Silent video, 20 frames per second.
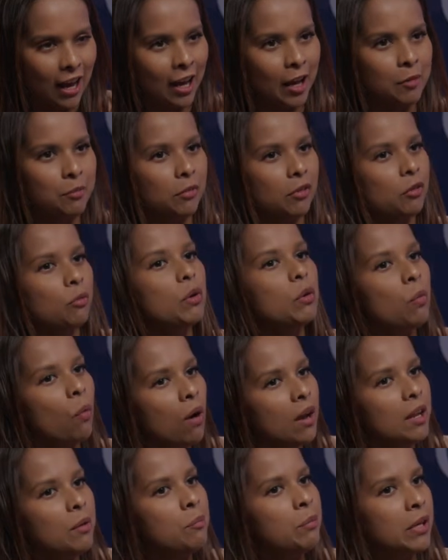Um, so we
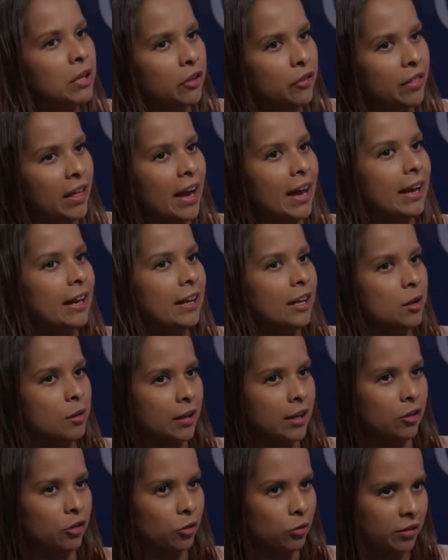want to build
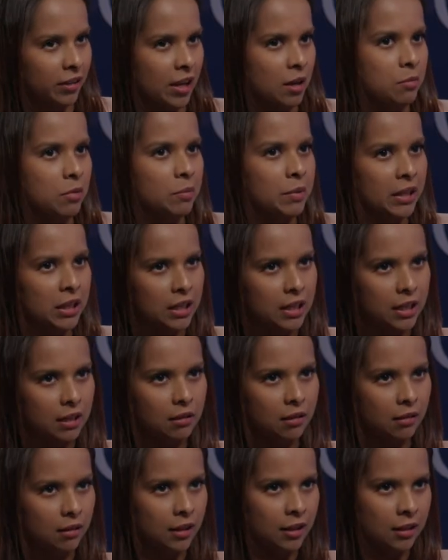that those
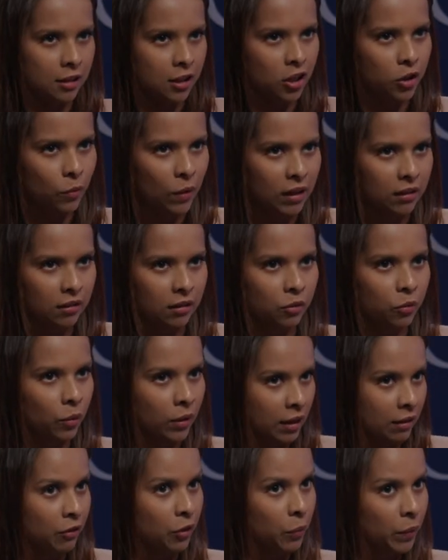capabilities in the U.S.
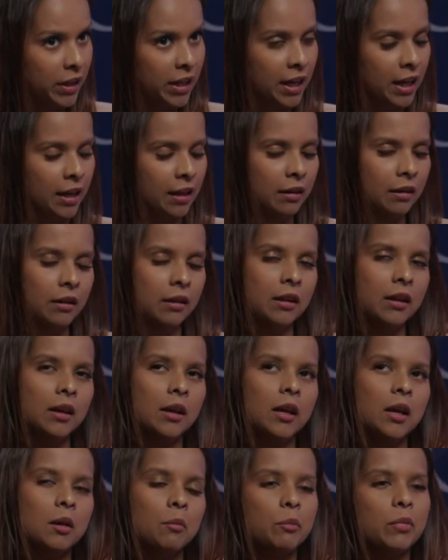wherever we can.
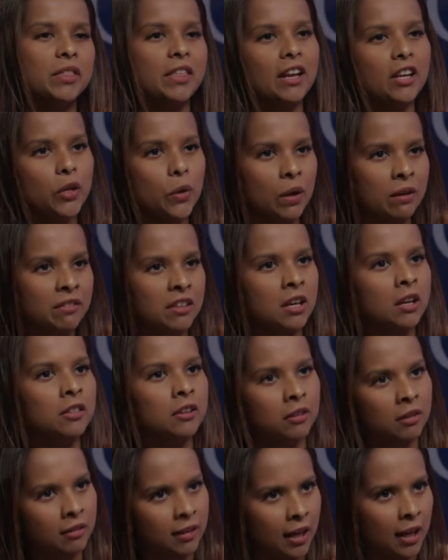But then you have the
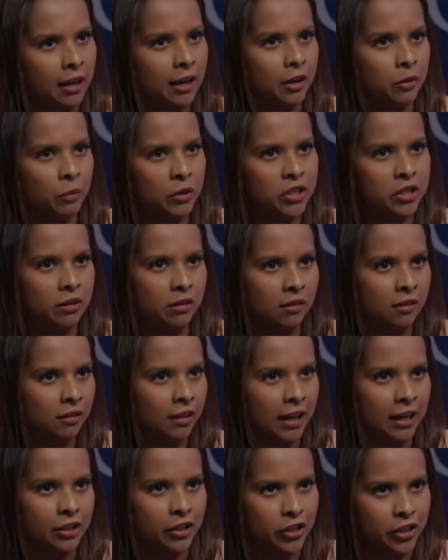other side, which is in the
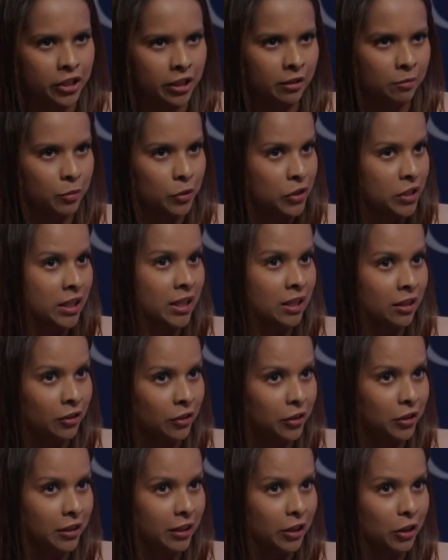last year
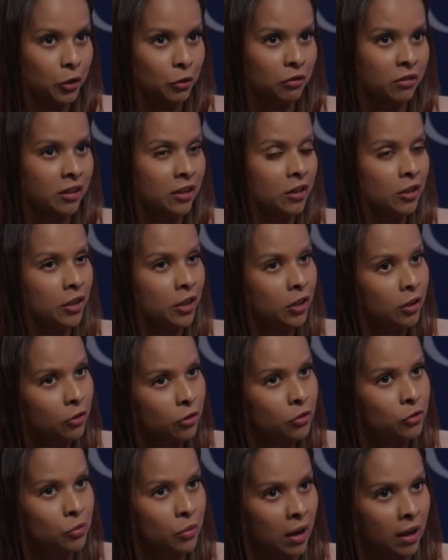particularly, you've seen a
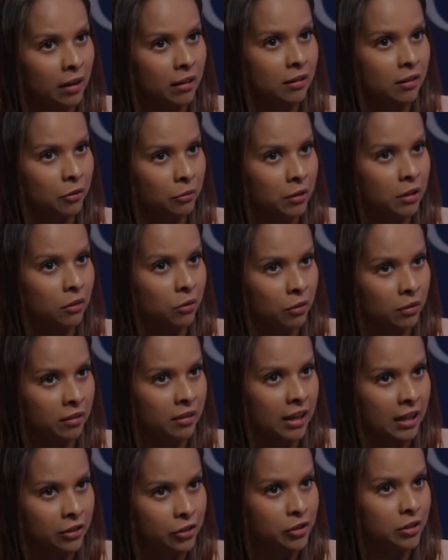huge rise in resource
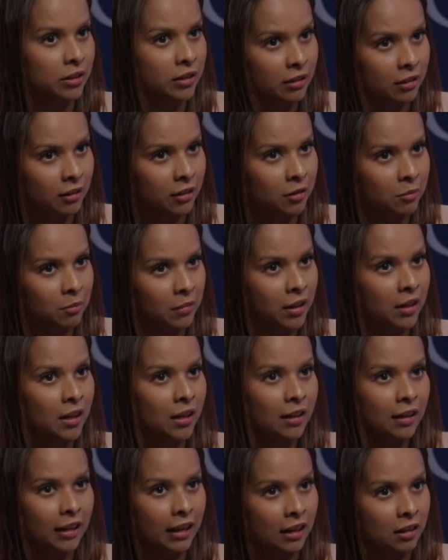nationalism,
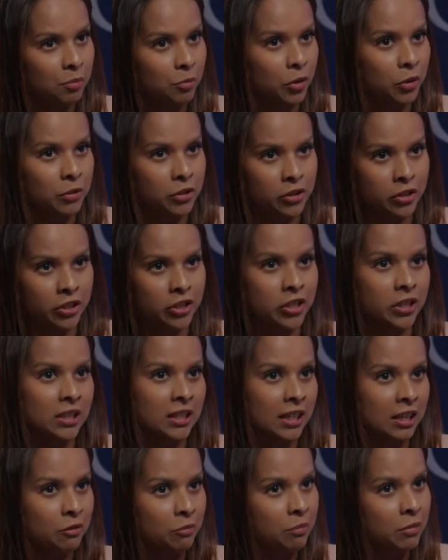export mm. restrictions
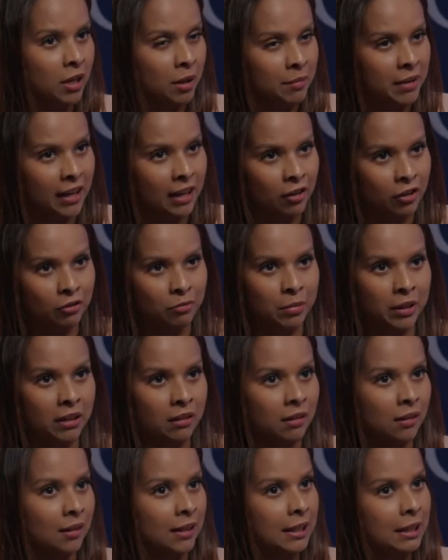kind of coming out of
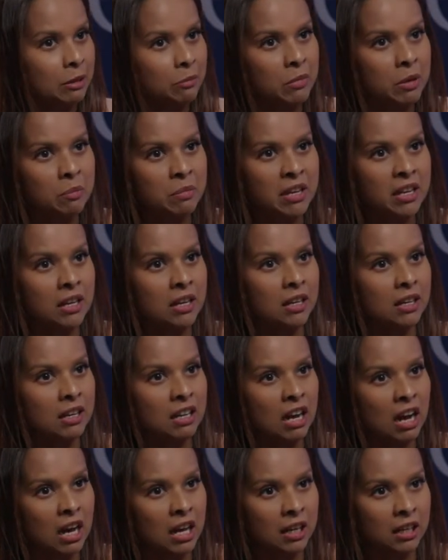places like Namibia,
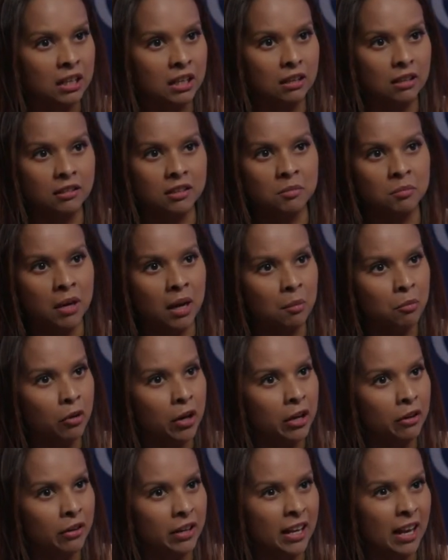Ghana,
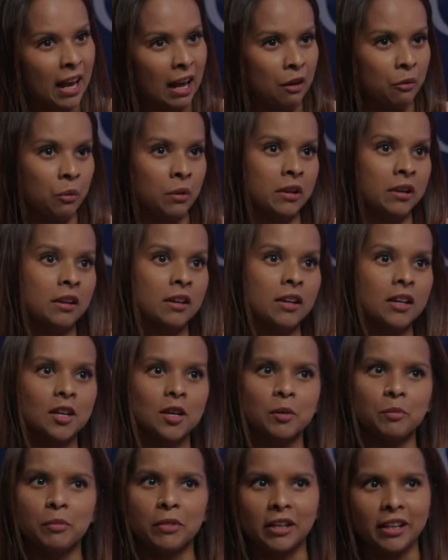Zimbabwe already had mm. one,
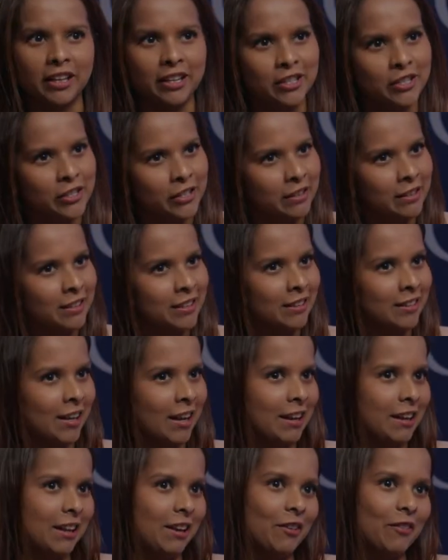Malaysia is
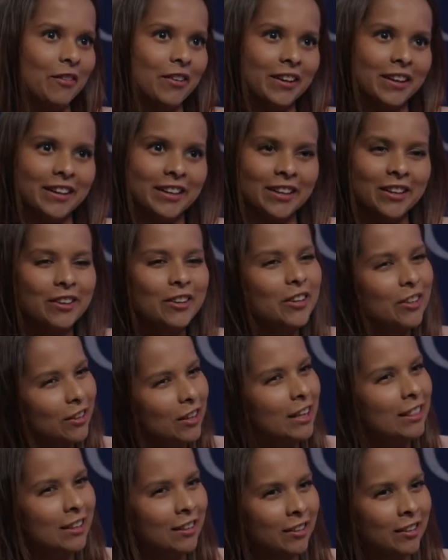designing one. You know, you,
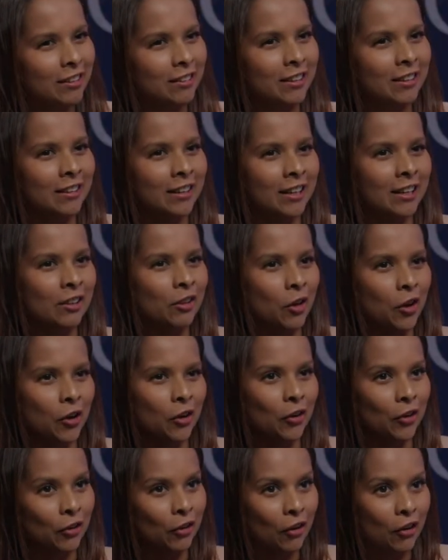it, the mm. list is getting
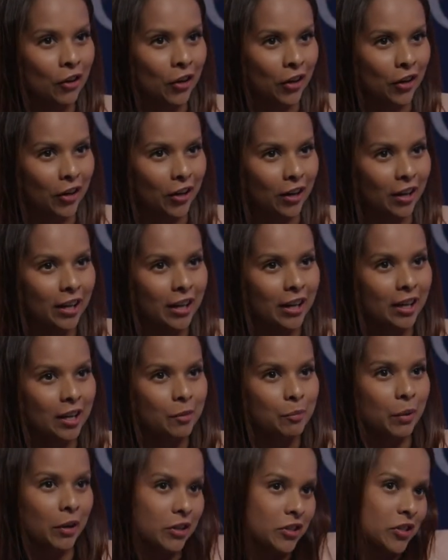longer and longer,
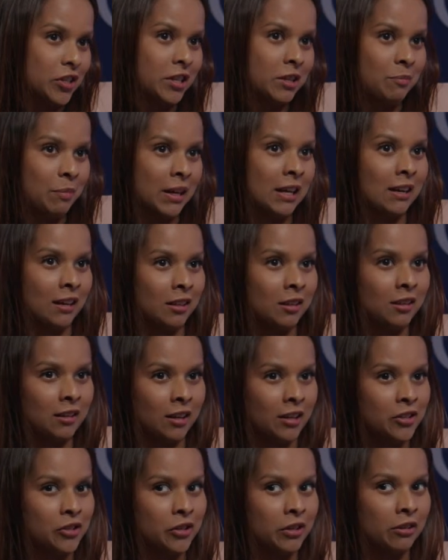partially because
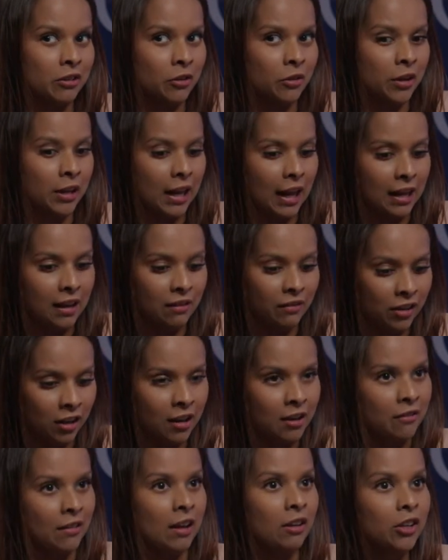countries are going, I have a
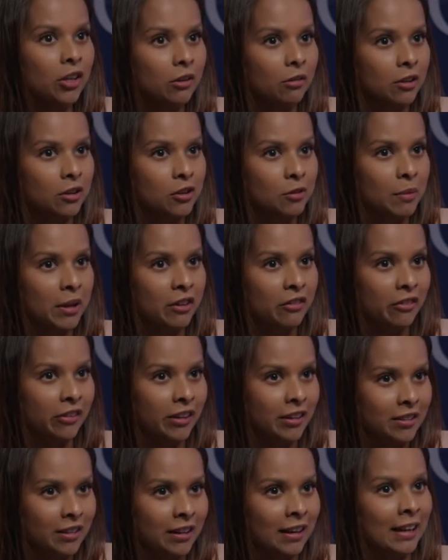lot of value under my
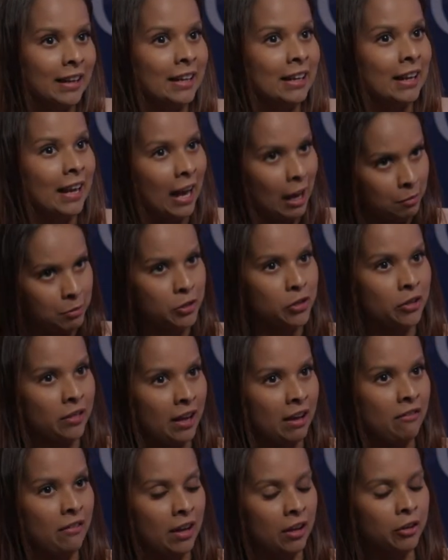feet and I can capture
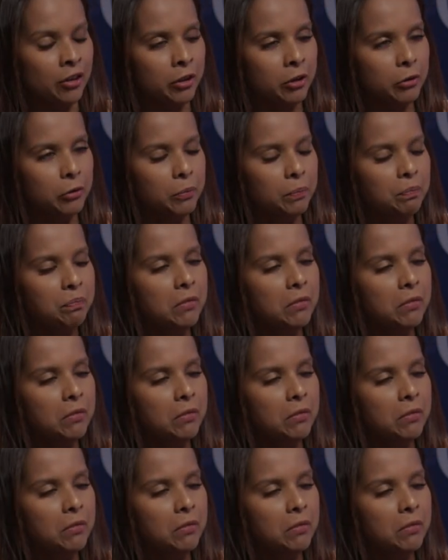that value.